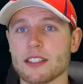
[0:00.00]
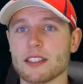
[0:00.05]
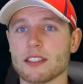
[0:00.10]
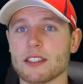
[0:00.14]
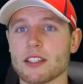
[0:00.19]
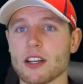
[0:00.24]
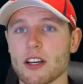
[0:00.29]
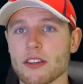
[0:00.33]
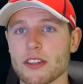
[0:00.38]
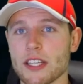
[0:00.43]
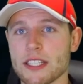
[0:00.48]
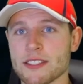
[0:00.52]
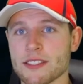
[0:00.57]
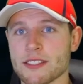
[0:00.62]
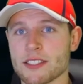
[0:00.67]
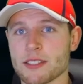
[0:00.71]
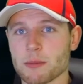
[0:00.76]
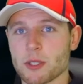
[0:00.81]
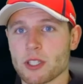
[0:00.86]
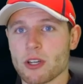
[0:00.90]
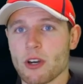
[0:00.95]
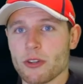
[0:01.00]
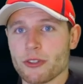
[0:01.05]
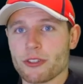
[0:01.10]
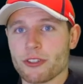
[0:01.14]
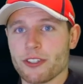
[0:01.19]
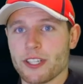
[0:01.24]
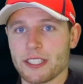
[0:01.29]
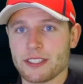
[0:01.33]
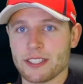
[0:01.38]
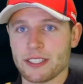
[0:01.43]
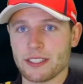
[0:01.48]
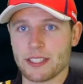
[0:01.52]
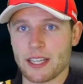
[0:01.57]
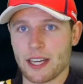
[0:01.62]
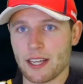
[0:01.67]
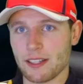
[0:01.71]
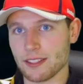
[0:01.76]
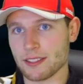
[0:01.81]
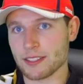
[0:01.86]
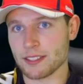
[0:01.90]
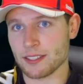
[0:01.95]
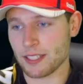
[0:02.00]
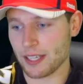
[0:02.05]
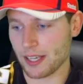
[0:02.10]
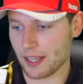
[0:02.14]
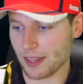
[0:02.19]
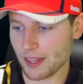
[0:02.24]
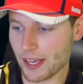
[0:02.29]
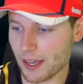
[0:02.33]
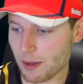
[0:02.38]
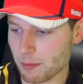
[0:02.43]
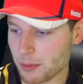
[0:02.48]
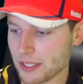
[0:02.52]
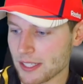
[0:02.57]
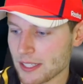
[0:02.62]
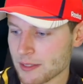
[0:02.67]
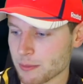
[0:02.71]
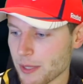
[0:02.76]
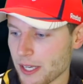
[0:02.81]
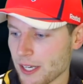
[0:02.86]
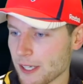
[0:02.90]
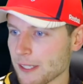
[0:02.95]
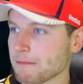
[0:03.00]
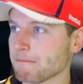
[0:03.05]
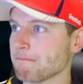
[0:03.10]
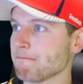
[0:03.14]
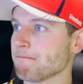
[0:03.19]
God, these are some contradicting colours, I tell you that, but it doesn't matter.